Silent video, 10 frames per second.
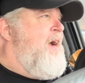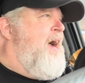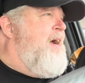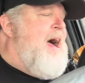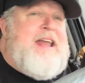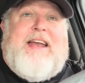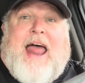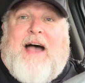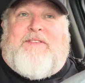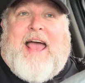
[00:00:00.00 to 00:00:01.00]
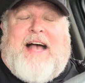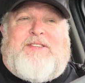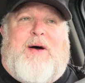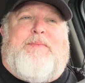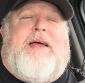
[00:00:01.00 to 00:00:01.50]
uh, I didn't have
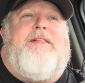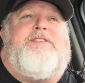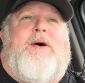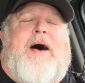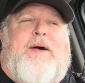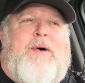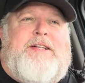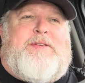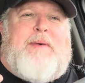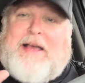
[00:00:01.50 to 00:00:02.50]
cash on me. And so I went to my